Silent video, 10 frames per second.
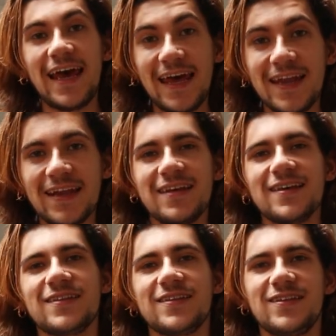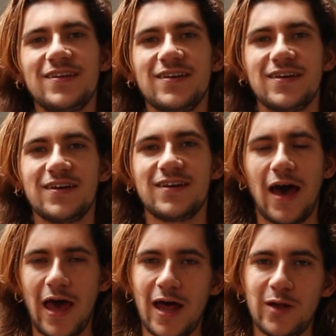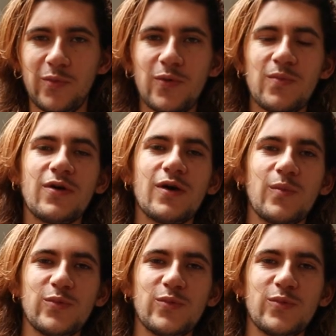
in the album